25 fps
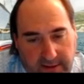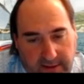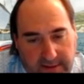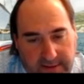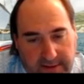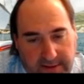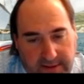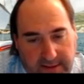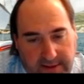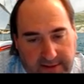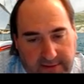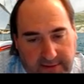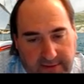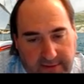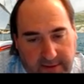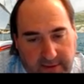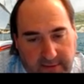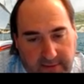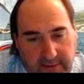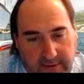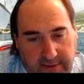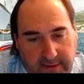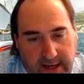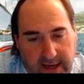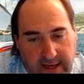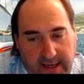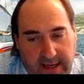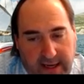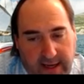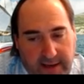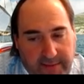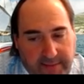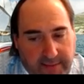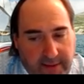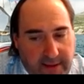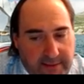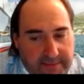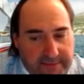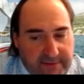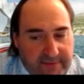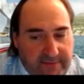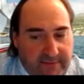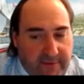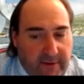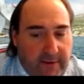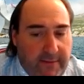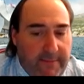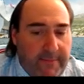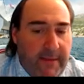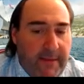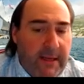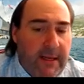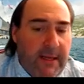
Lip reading: So that's really where that name comes from.